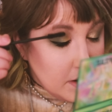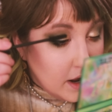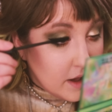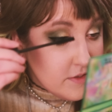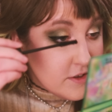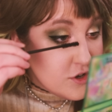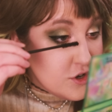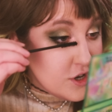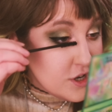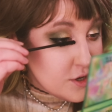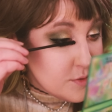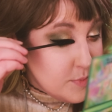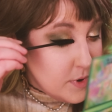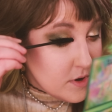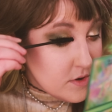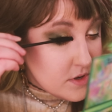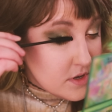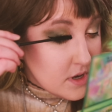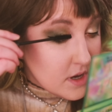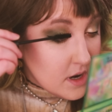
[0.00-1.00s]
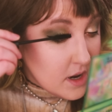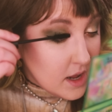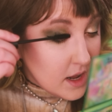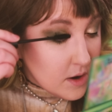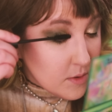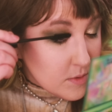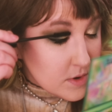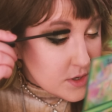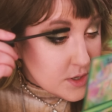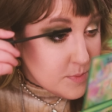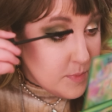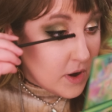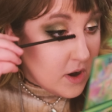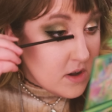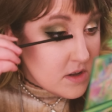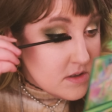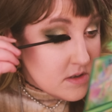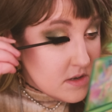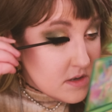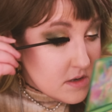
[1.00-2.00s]
Now that she's posted a
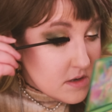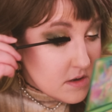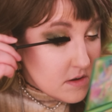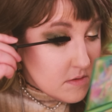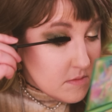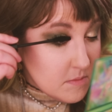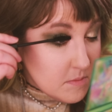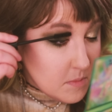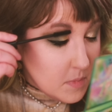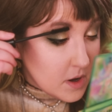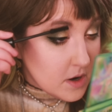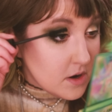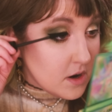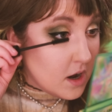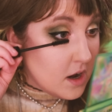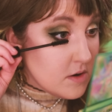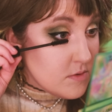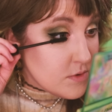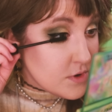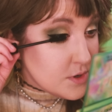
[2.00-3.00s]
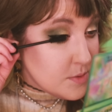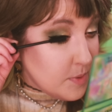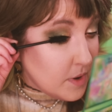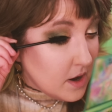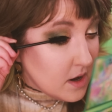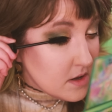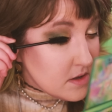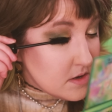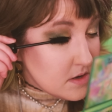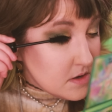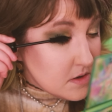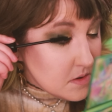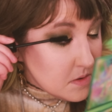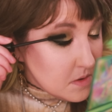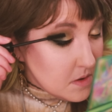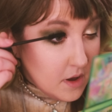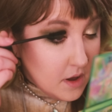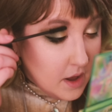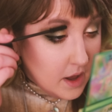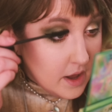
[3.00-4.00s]
response, a non response,
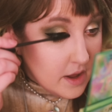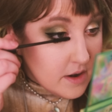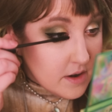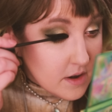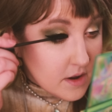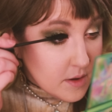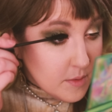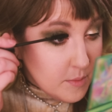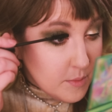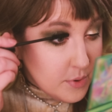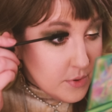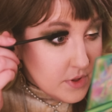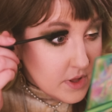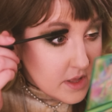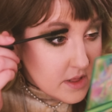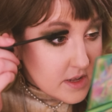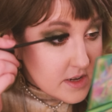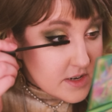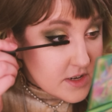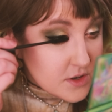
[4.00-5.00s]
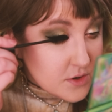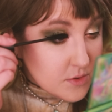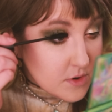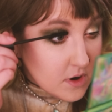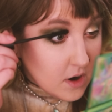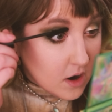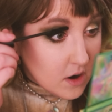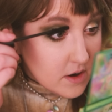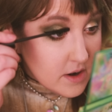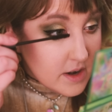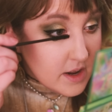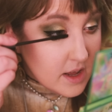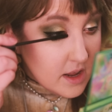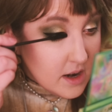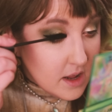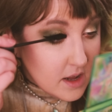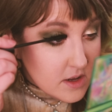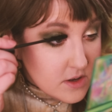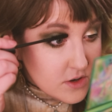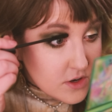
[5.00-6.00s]
and completely disregarded
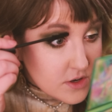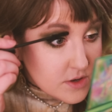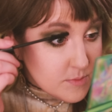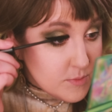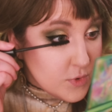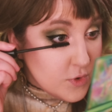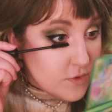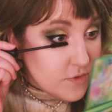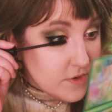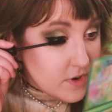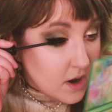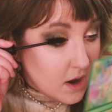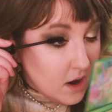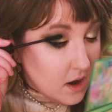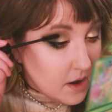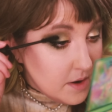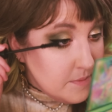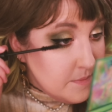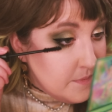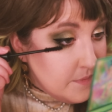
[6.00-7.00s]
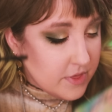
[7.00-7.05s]
it and just moved on.